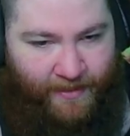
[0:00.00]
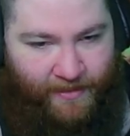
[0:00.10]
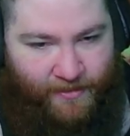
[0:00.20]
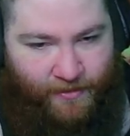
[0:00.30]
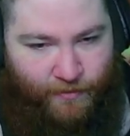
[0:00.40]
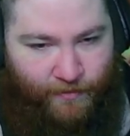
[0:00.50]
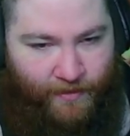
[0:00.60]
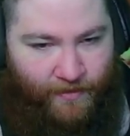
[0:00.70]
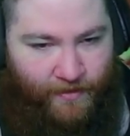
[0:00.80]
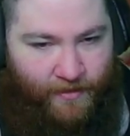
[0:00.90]
of issues with...
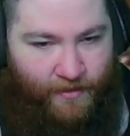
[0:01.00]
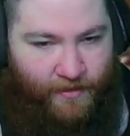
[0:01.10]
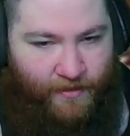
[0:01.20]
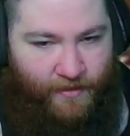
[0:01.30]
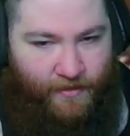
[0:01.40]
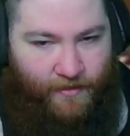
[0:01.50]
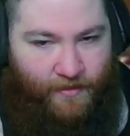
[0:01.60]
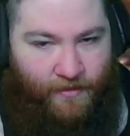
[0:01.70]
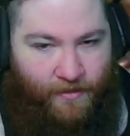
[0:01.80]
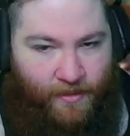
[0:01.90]

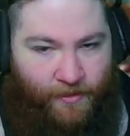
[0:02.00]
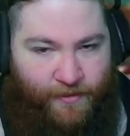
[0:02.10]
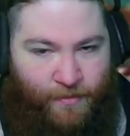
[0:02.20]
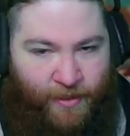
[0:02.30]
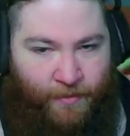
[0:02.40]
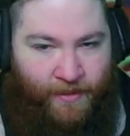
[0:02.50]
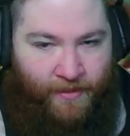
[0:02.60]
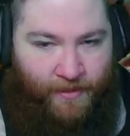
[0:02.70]
Oh, there's a pill bug.